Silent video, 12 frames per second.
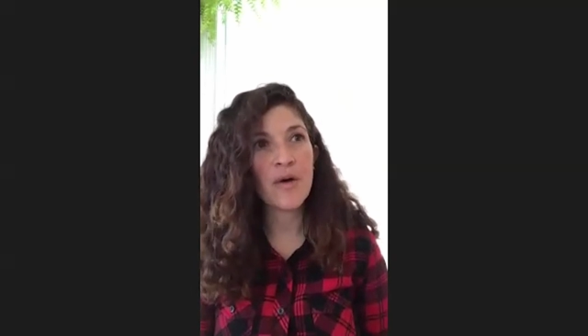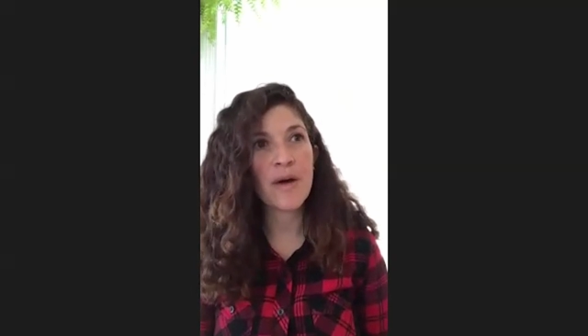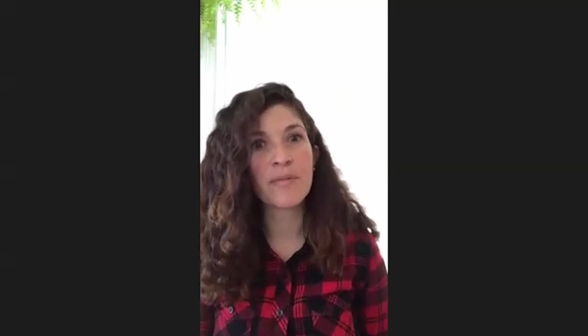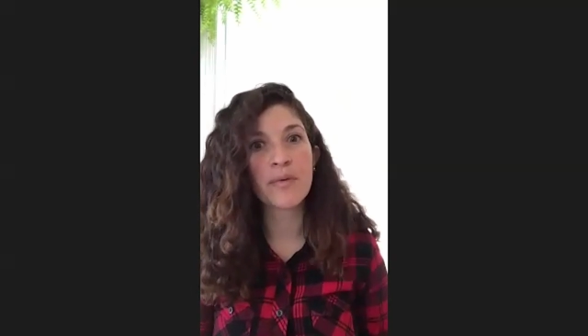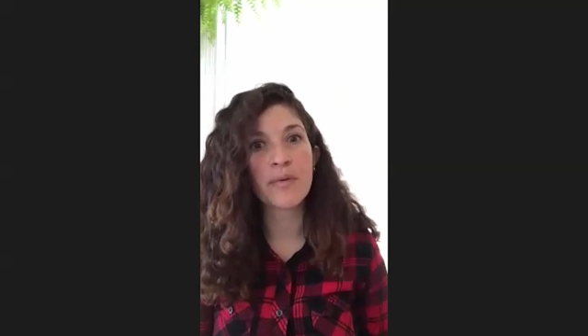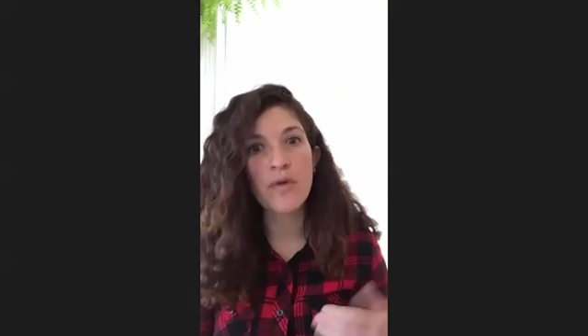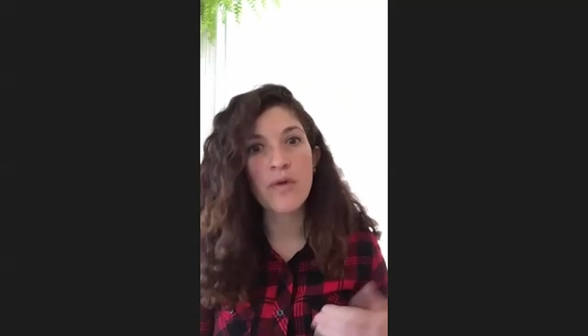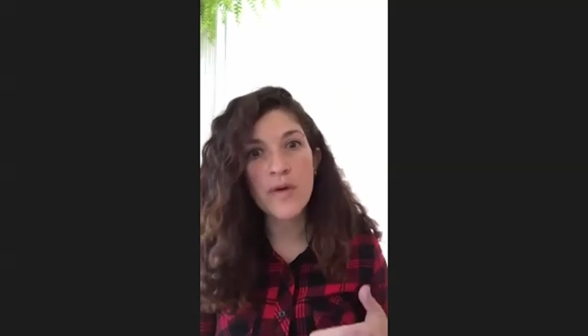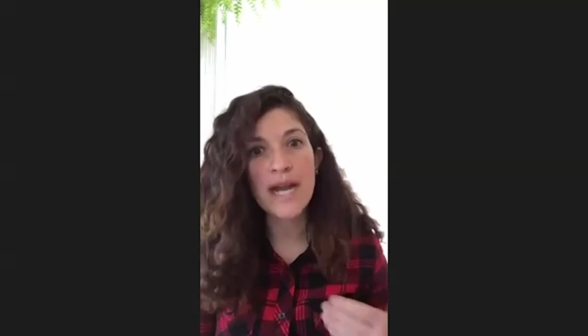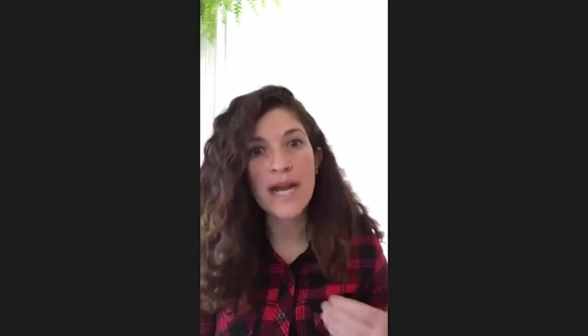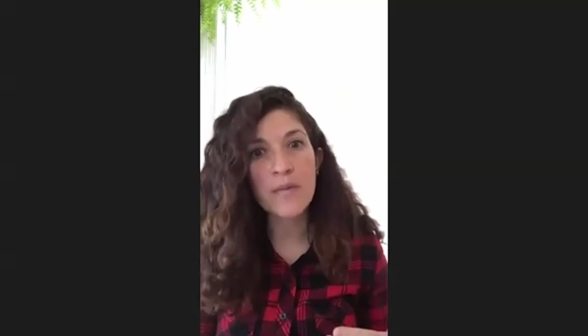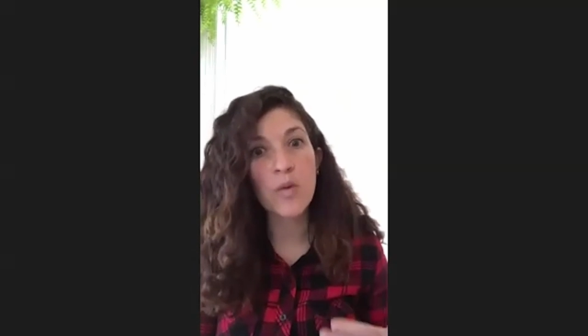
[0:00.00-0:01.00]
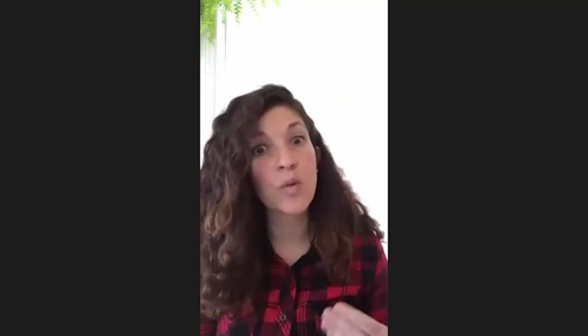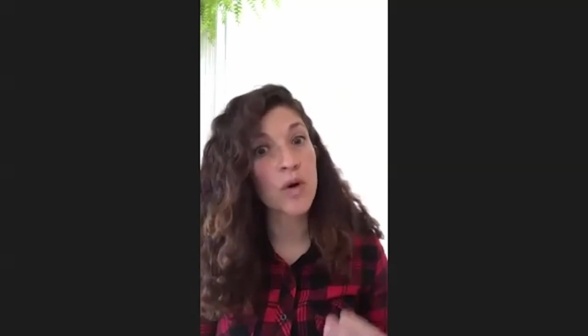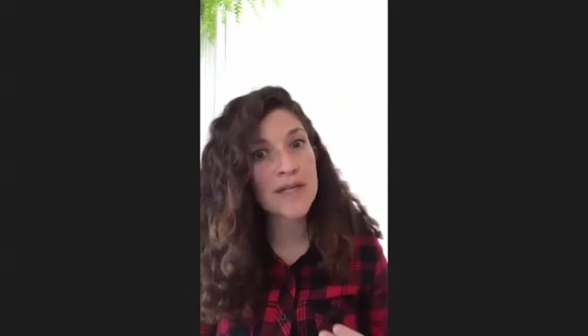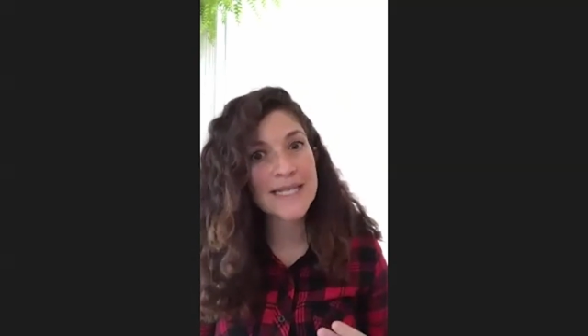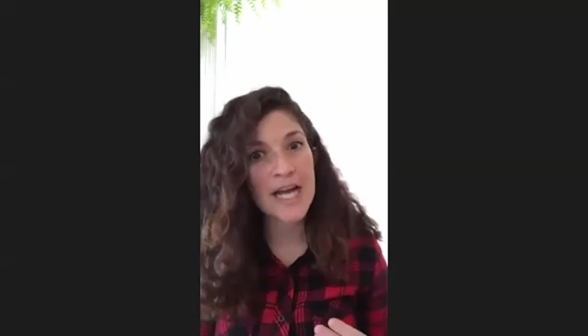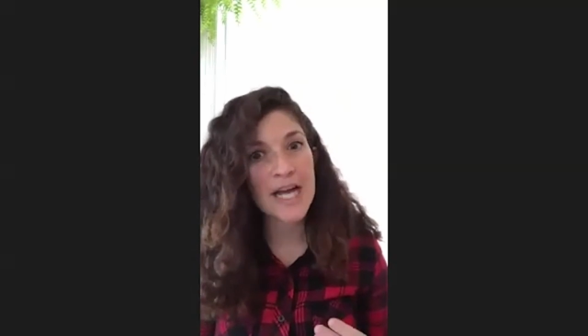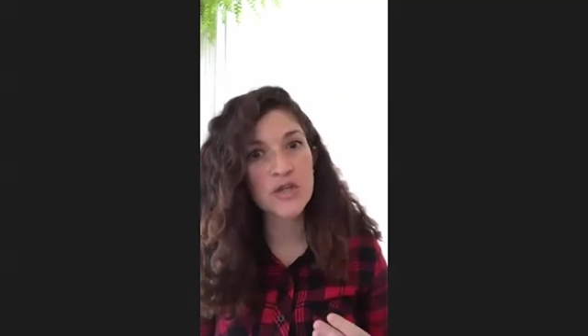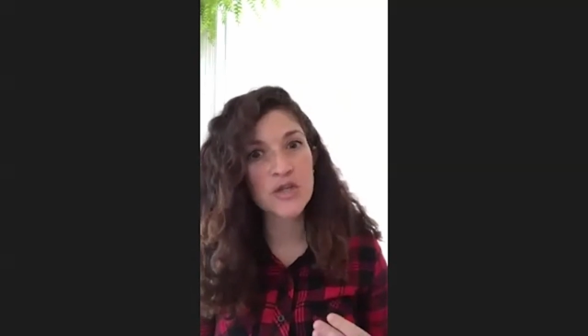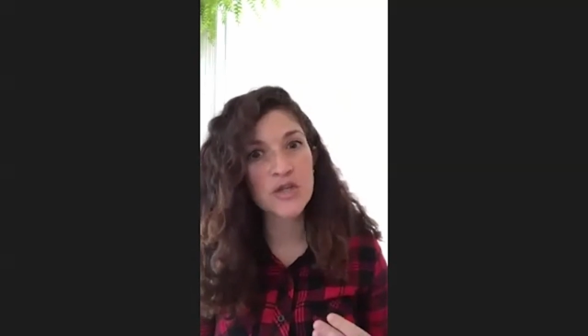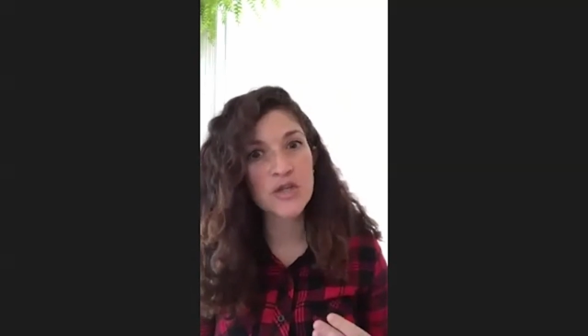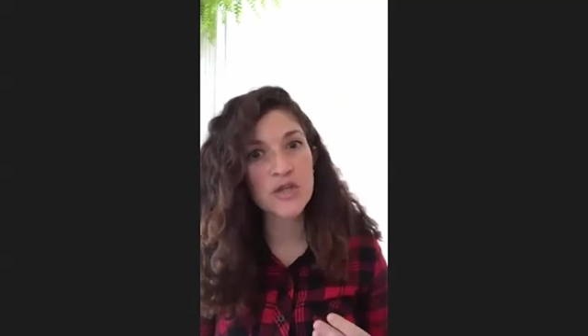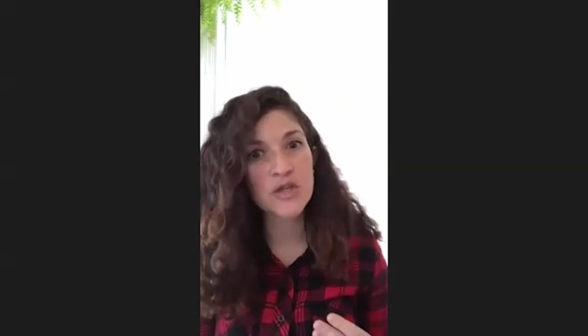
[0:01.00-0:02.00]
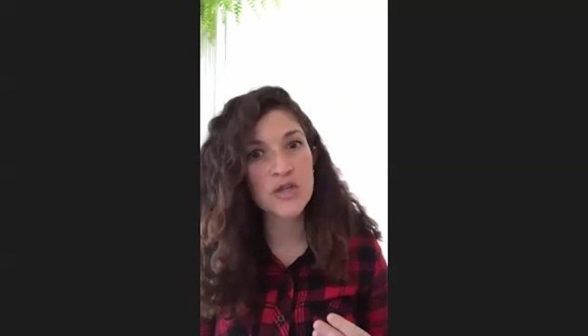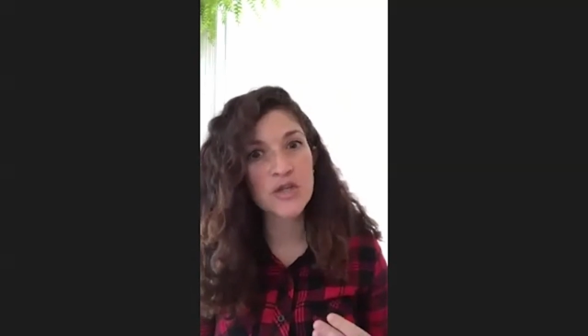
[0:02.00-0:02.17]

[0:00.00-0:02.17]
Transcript: broken up work schedule,